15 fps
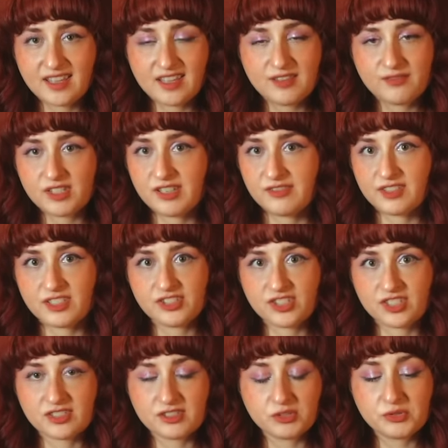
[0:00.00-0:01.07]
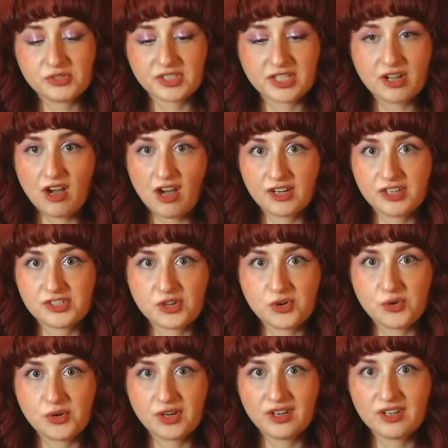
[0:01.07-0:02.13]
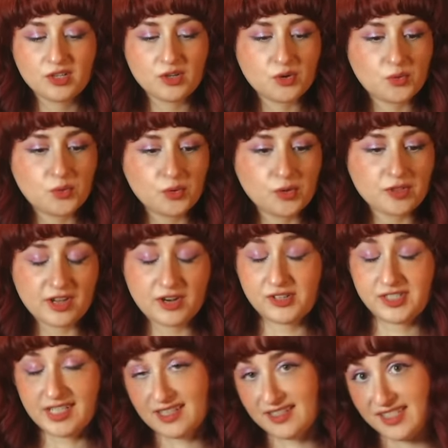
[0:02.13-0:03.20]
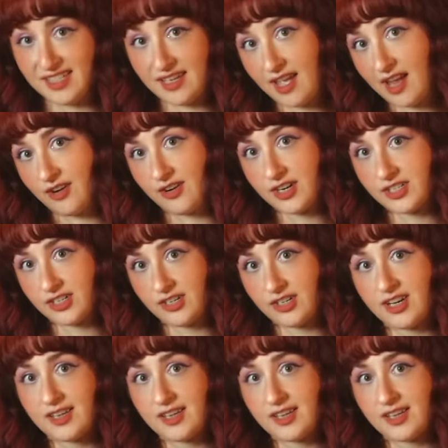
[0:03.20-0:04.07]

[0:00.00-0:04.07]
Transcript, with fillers: even if it's just loosely cottagecore or their D&D character.